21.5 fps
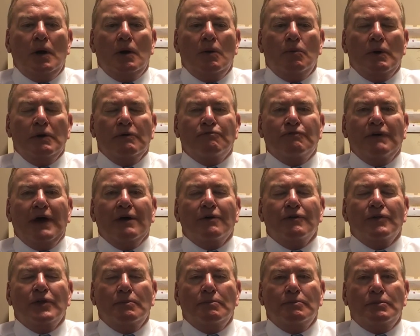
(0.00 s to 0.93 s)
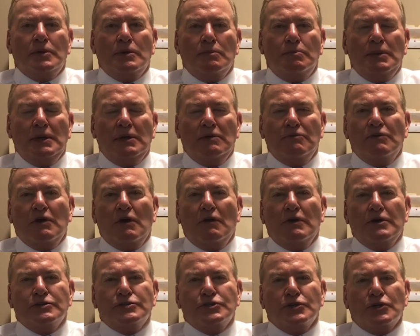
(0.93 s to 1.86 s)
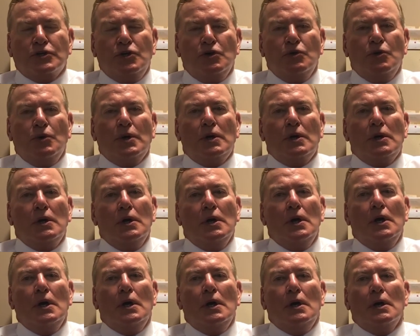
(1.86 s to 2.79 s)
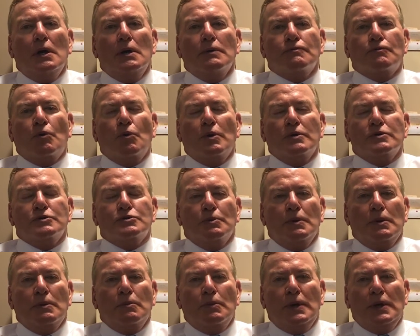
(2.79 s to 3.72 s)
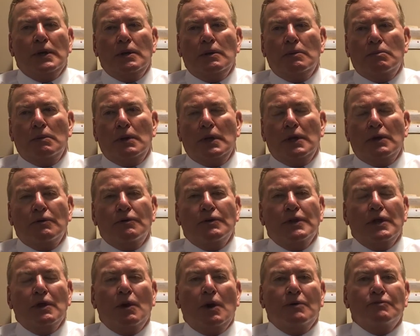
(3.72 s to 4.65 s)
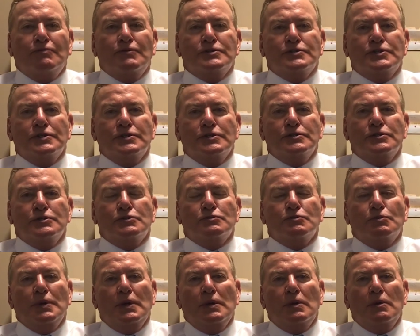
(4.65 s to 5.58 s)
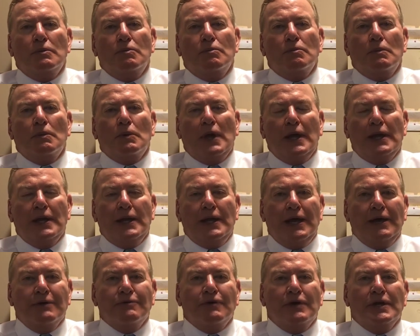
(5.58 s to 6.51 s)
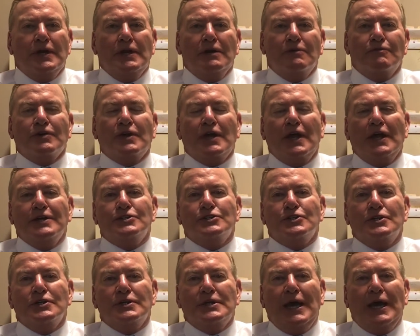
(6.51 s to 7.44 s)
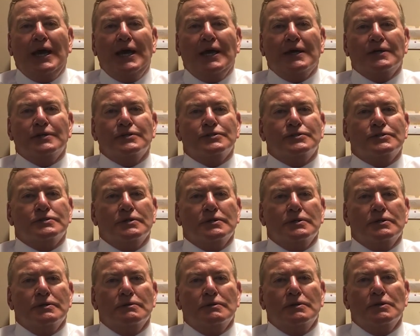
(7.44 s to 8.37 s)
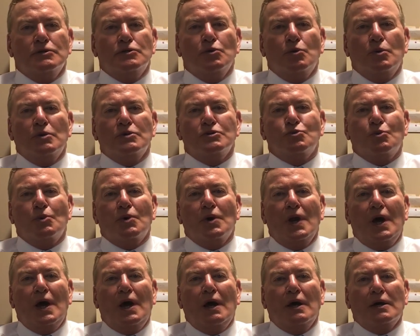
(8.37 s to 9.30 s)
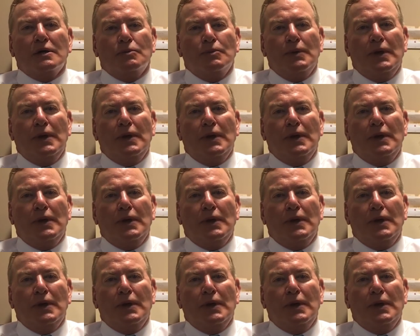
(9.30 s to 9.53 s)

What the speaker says: We found them to be very secure. Of course, when we entered the offices, we had to have identification tags. The doors were locked.